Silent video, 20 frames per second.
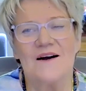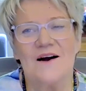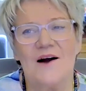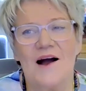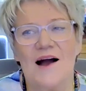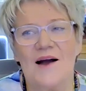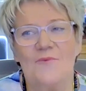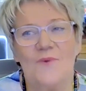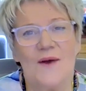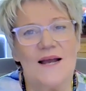
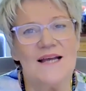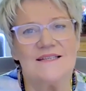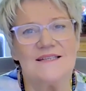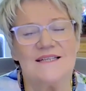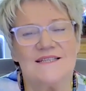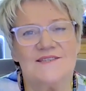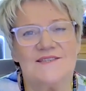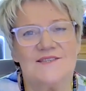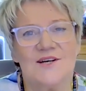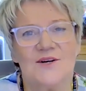I went,
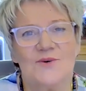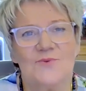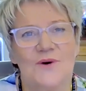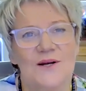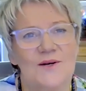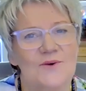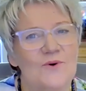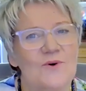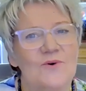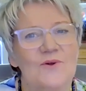and so
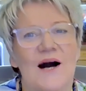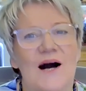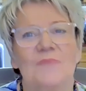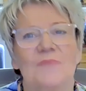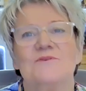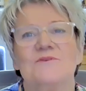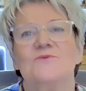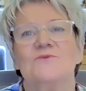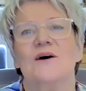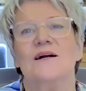went all
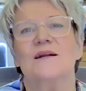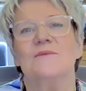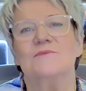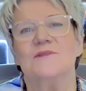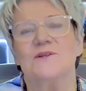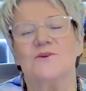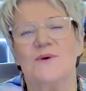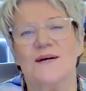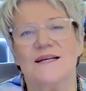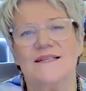up to, right up
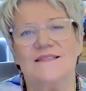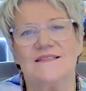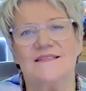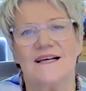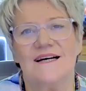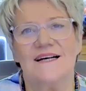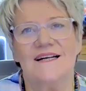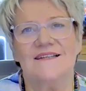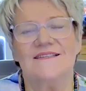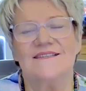to
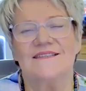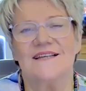Queensland,